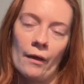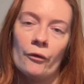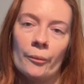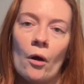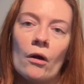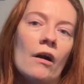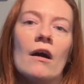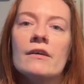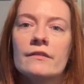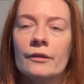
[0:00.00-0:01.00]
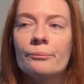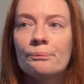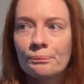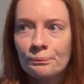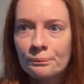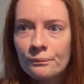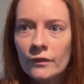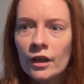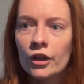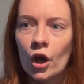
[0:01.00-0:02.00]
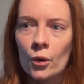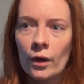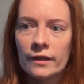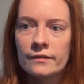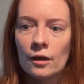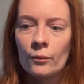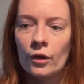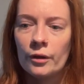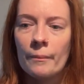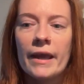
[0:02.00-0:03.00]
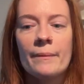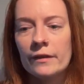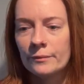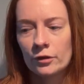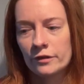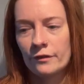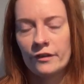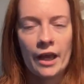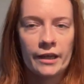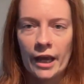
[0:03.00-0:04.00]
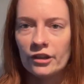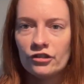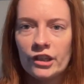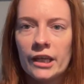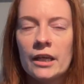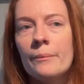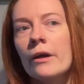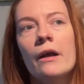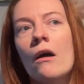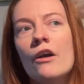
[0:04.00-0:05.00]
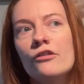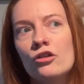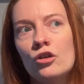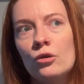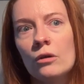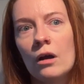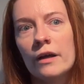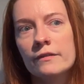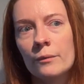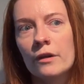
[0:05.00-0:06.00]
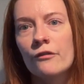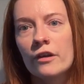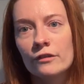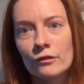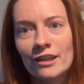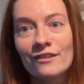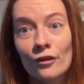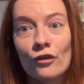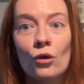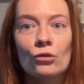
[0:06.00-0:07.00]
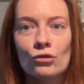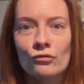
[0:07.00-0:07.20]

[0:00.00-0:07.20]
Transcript: that on the podcast, and you know, as someone, maybe it's because of the A D H D, but I do, as someone that finds it really difficult to